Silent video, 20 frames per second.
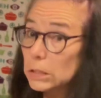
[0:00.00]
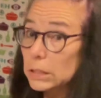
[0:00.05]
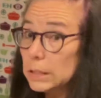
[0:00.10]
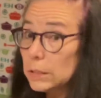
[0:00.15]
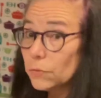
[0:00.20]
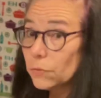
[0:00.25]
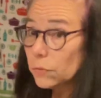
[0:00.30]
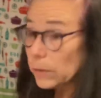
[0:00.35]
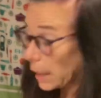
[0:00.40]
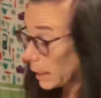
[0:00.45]

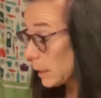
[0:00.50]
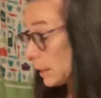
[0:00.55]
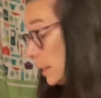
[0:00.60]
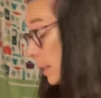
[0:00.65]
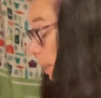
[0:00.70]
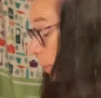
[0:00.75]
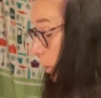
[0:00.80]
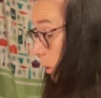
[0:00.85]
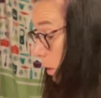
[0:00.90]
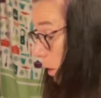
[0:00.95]
defects
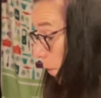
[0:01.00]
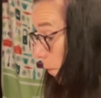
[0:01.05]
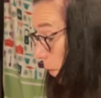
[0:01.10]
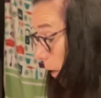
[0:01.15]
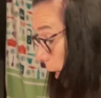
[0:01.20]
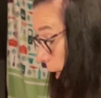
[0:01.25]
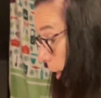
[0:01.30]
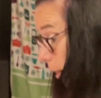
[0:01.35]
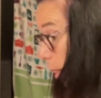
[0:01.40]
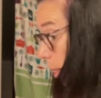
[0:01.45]
and stuff
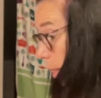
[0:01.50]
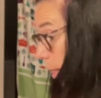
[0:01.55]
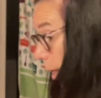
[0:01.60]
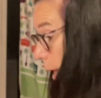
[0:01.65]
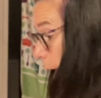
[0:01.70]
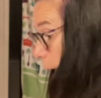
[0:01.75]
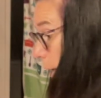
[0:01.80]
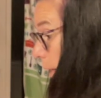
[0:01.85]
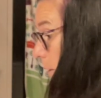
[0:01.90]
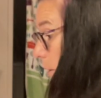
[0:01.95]
like
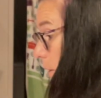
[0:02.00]
that.